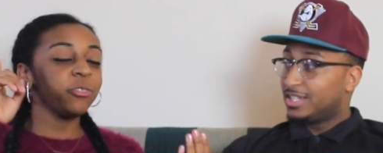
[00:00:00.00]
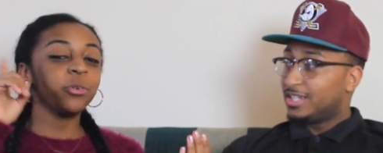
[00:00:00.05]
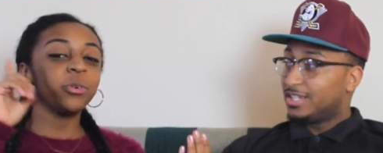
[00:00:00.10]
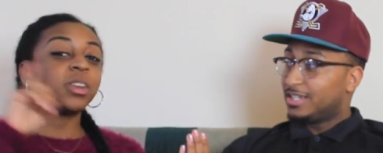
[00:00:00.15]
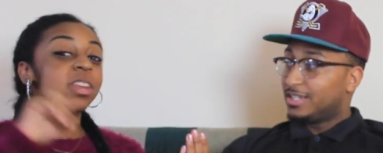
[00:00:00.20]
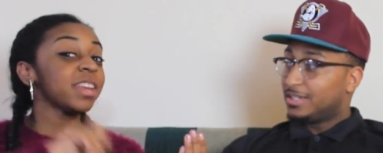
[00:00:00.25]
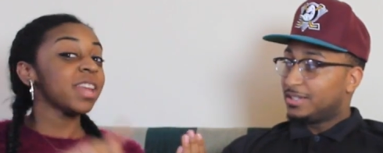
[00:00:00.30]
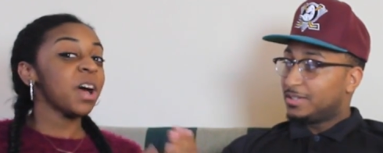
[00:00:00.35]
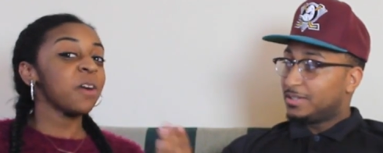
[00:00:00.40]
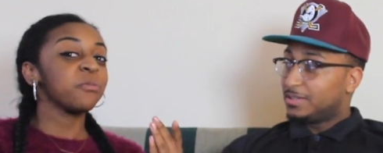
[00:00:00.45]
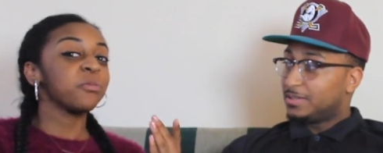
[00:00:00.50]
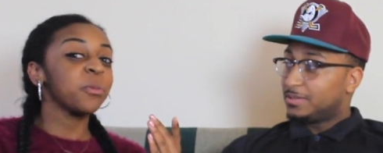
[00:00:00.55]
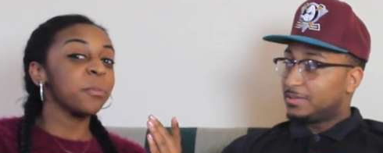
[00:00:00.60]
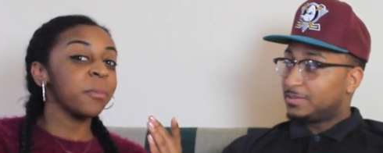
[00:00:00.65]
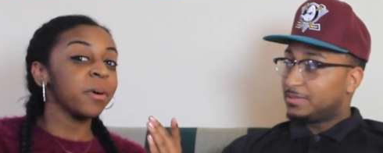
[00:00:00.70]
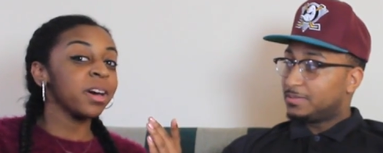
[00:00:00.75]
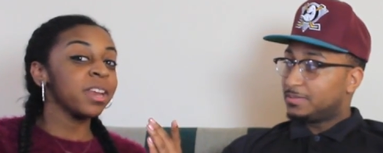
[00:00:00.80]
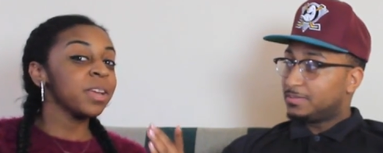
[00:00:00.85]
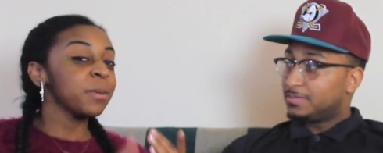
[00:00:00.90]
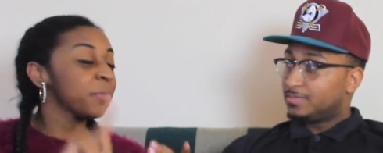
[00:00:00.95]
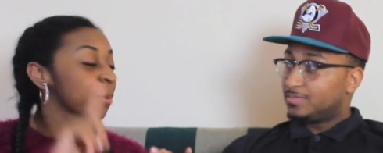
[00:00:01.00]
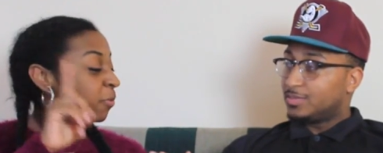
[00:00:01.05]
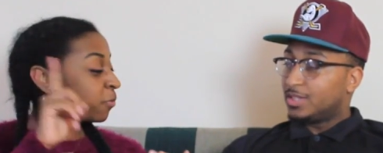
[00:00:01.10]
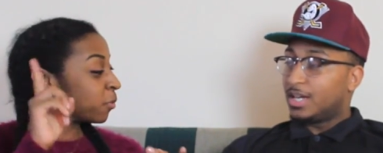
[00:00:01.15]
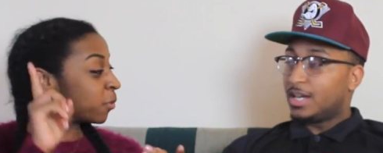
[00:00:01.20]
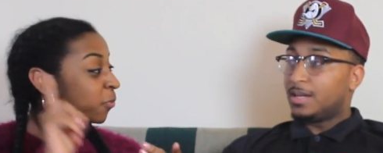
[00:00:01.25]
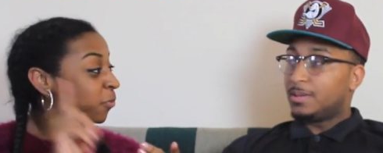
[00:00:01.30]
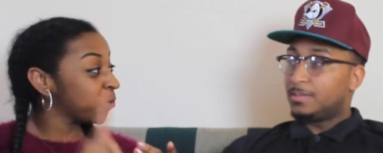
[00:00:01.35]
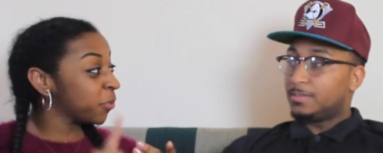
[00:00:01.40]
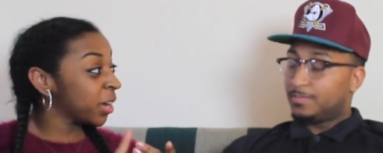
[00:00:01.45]
Speaker 1: doing it not for money but
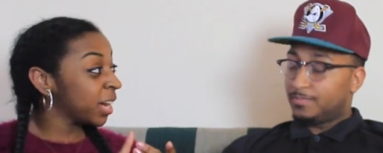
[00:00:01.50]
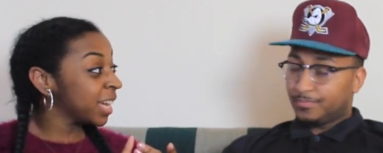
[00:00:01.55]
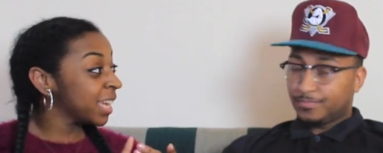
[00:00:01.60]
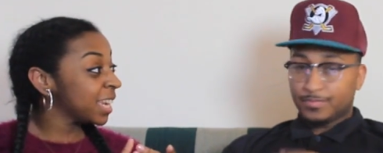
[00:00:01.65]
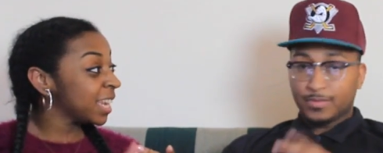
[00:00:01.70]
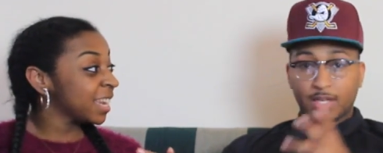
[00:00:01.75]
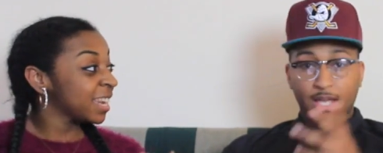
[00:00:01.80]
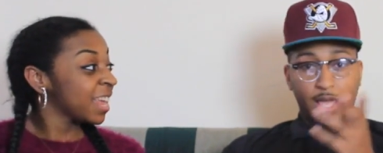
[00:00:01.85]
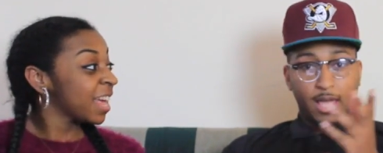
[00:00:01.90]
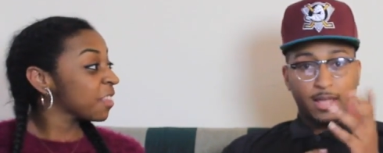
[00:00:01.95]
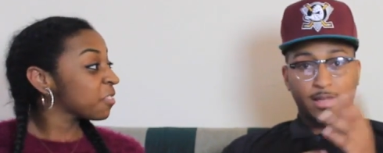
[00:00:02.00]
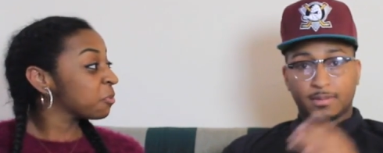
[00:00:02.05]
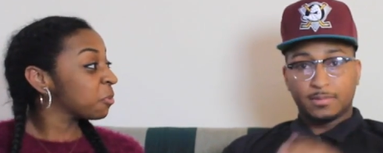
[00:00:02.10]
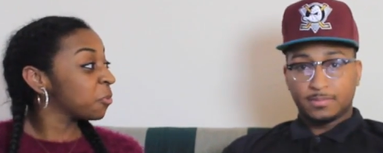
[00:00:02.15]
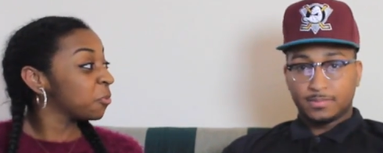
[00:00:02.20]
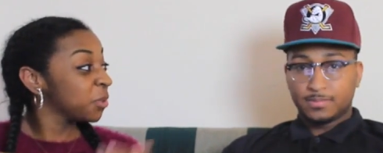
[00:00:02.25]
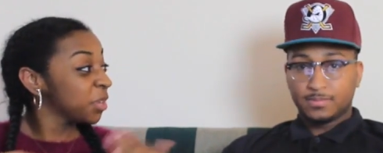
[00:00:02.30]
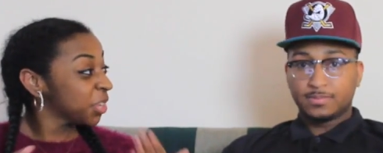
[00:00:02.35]
yeah. for fun, and yeah. that's what